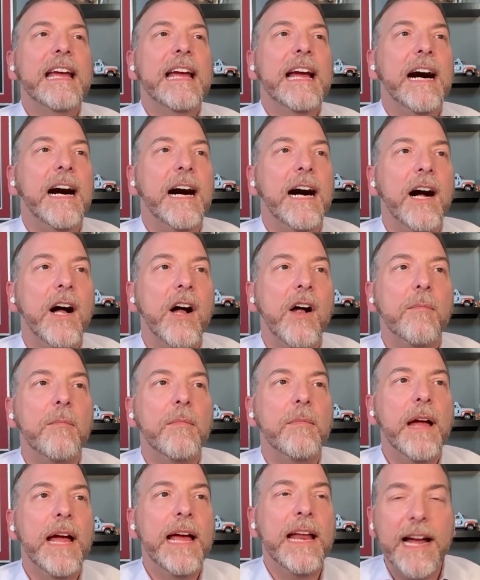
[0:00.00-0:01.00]

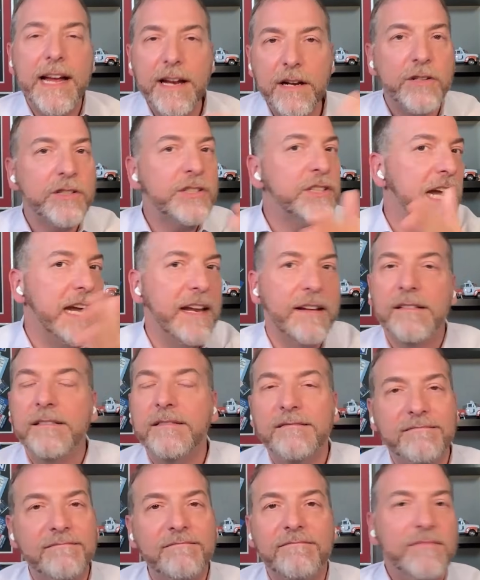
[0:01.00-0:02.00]
And I understand
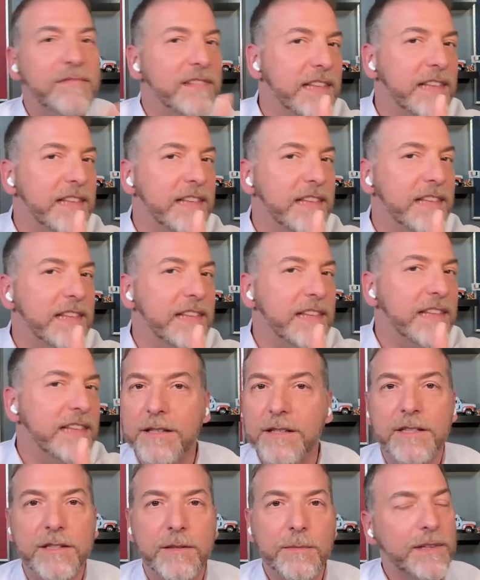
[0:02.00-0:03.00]
that
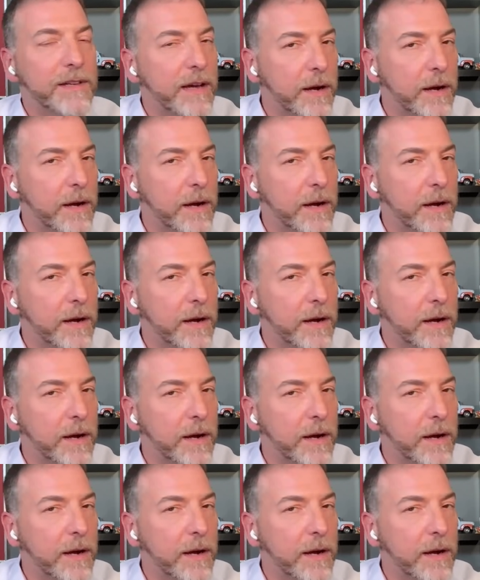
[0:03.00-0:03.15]
criticism.